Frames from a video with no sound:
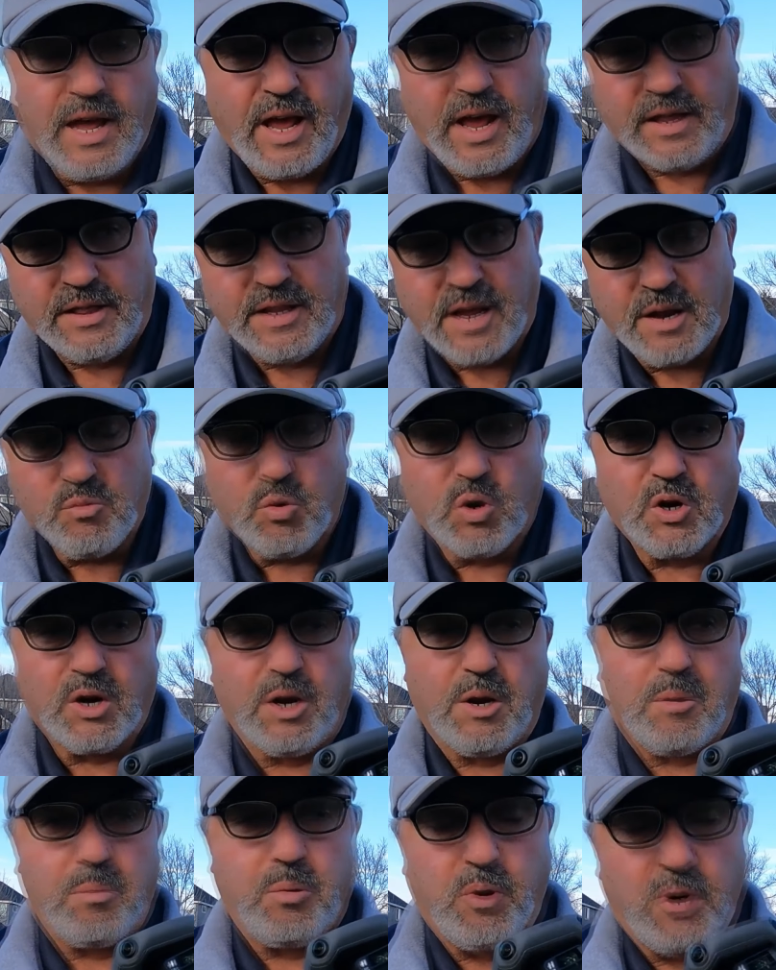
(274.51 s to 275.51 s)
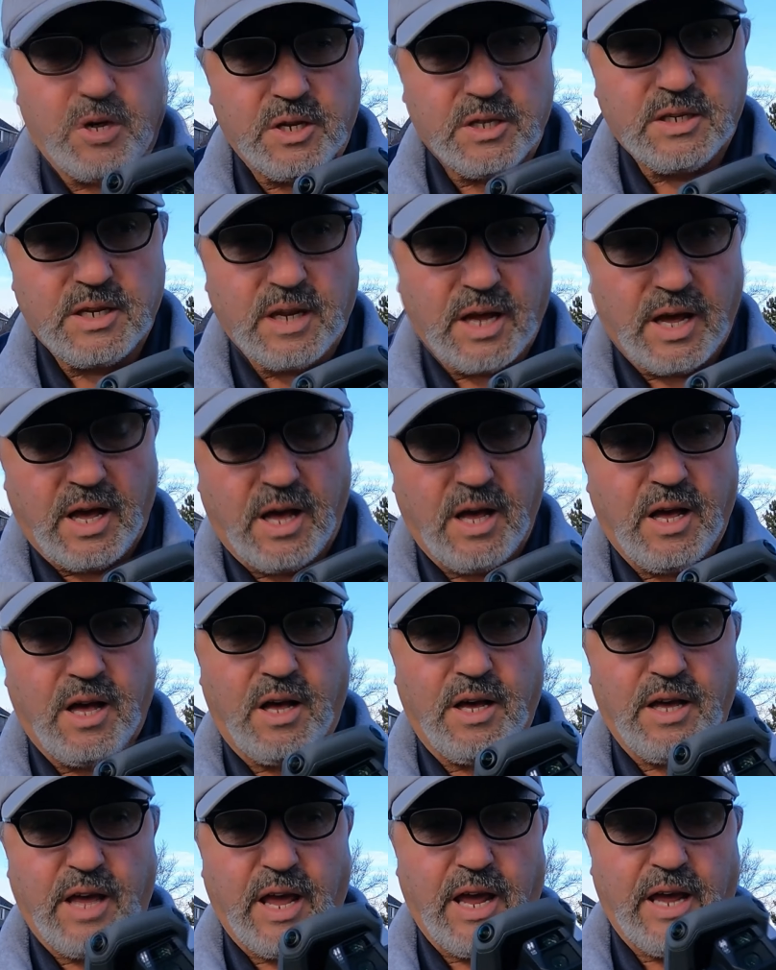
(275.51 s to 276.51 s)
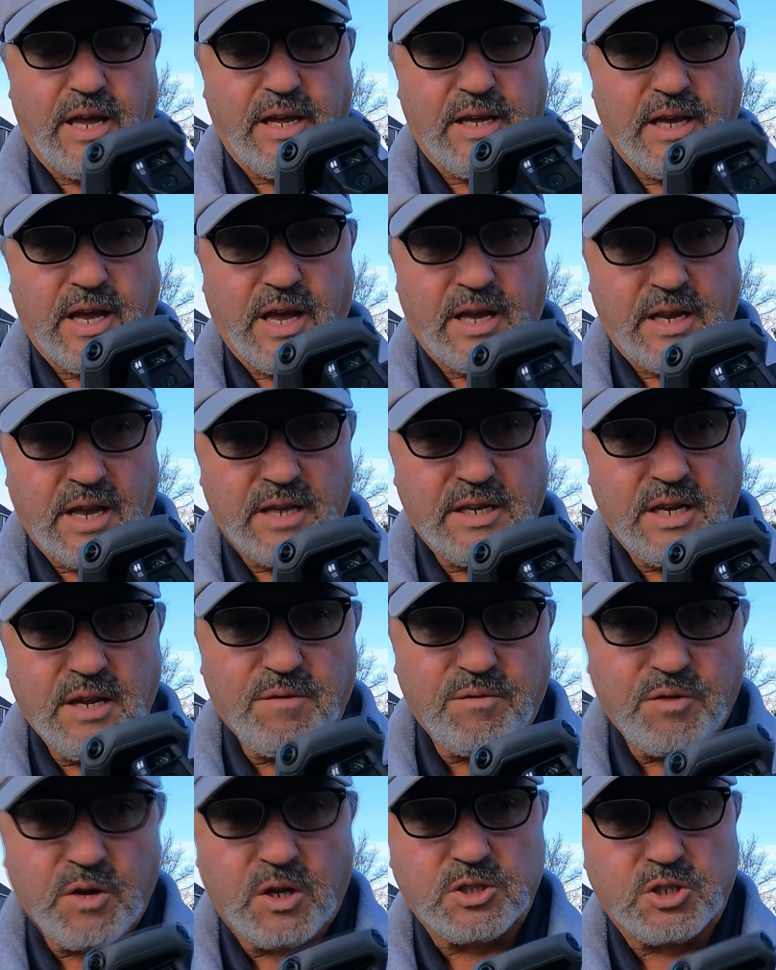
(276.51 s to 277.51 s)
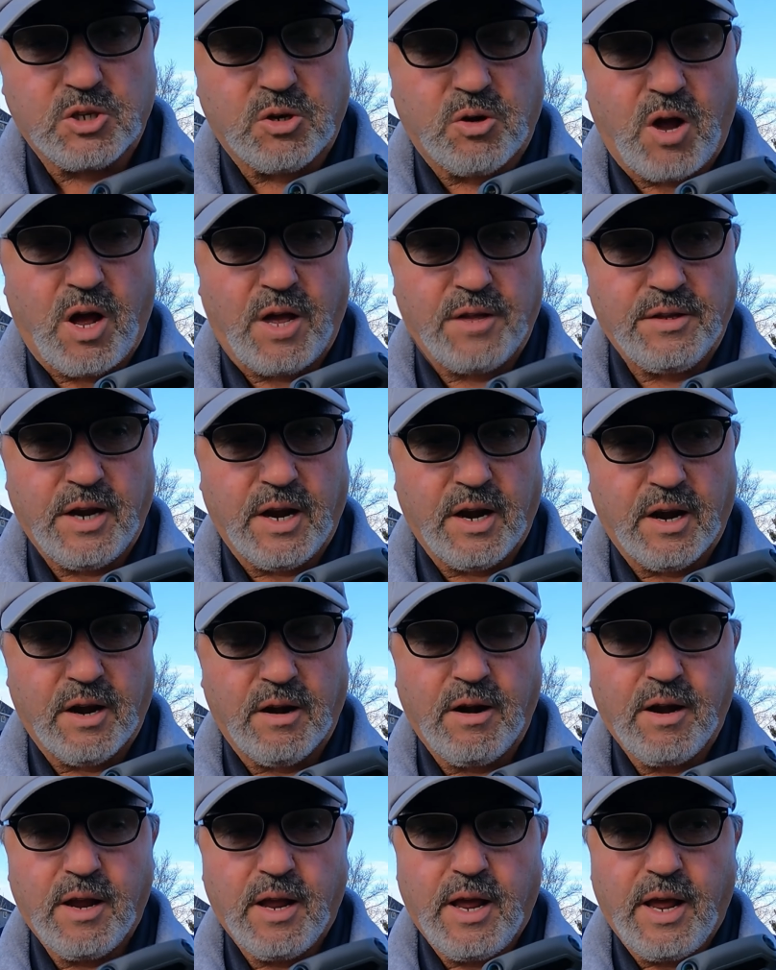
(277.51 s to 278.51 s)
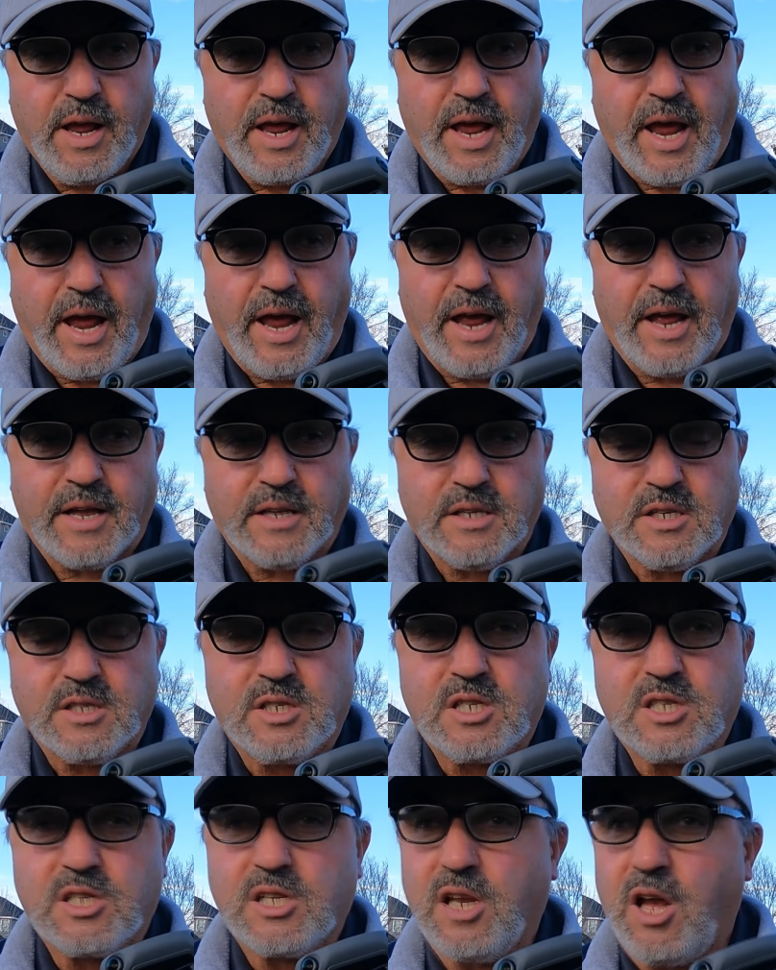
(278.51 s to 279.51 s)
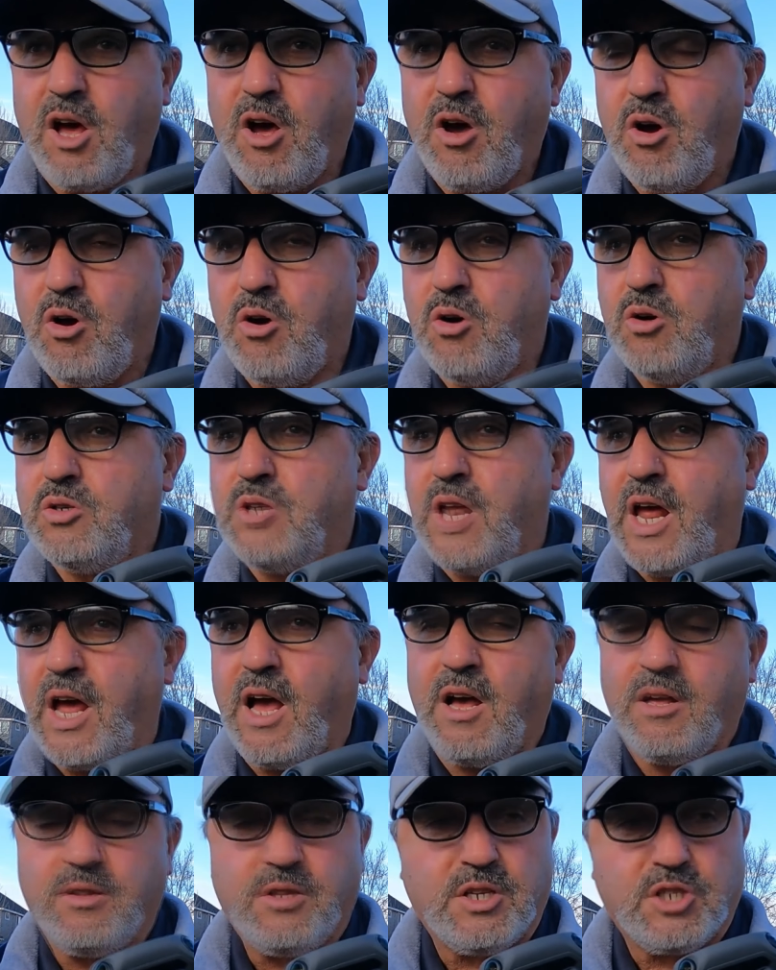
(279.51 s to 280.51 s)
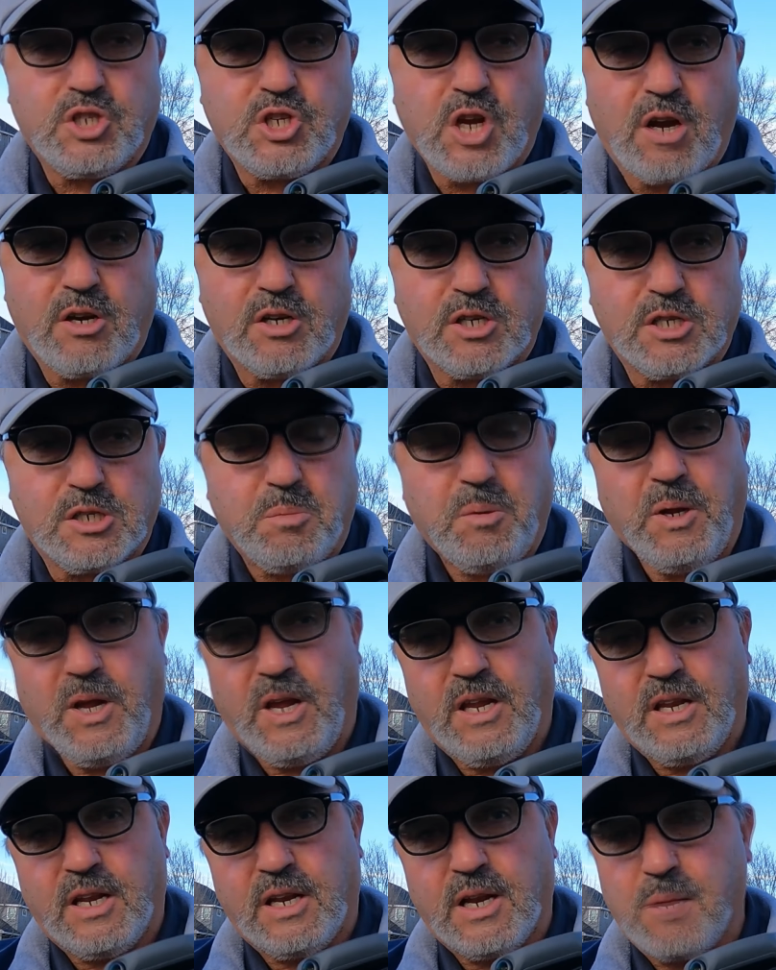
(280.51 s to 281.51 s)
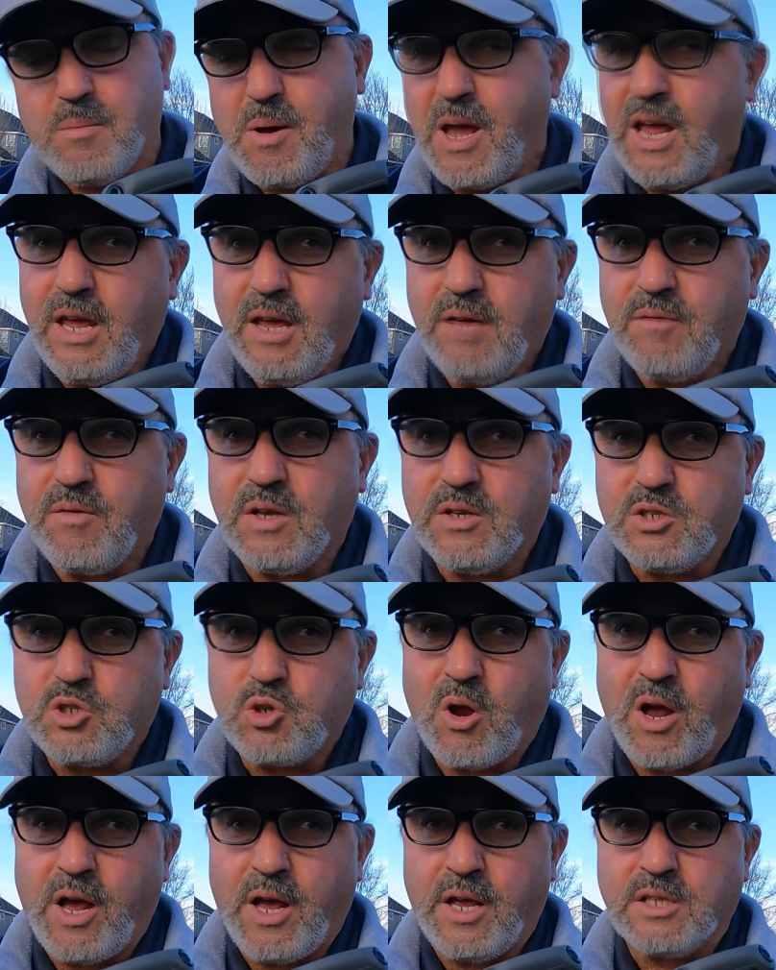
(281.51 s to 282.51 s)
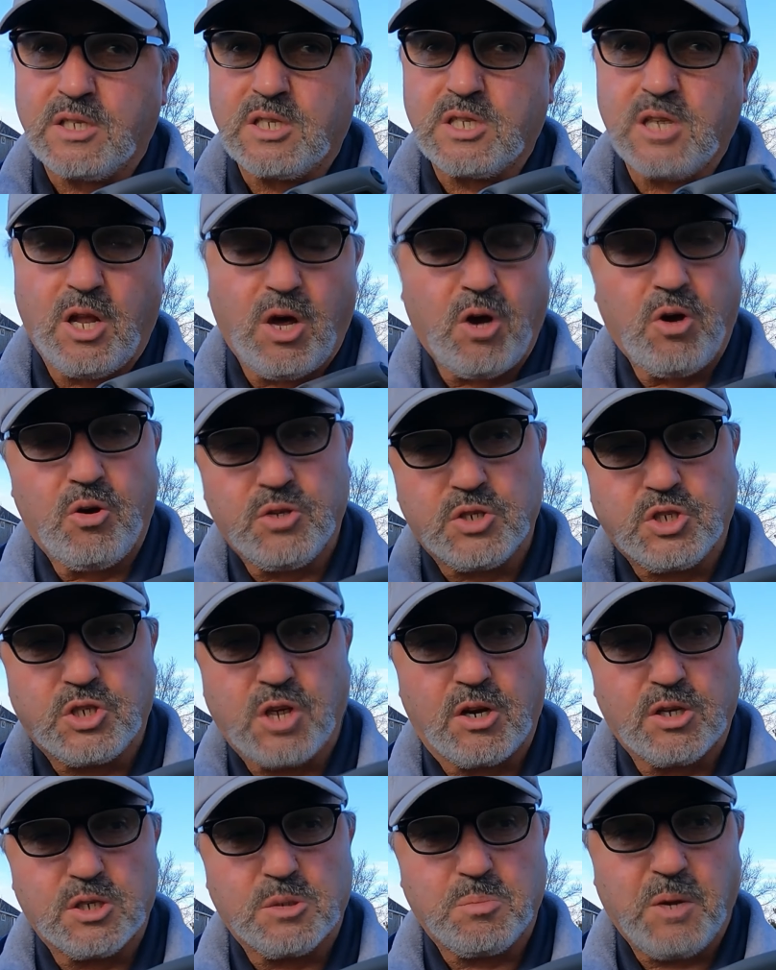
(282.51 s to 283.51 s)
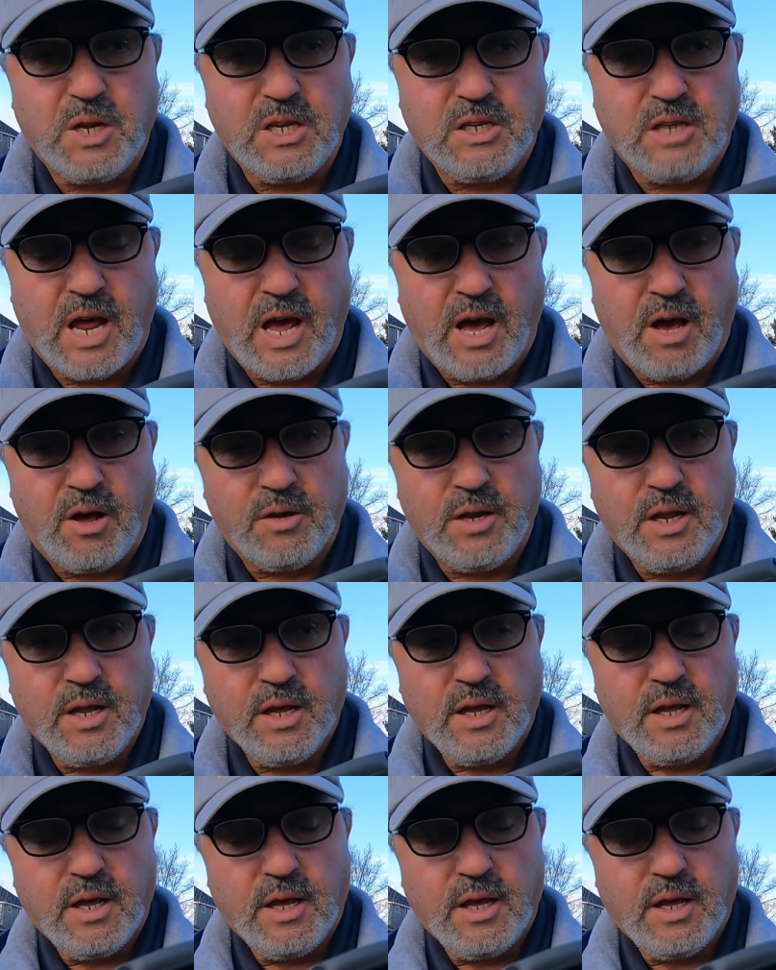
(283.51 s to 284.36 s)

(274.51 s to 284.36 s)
And then we're going to put an ND filter on there and slow down the shutter speed. And I may even try and slow the shutter speed down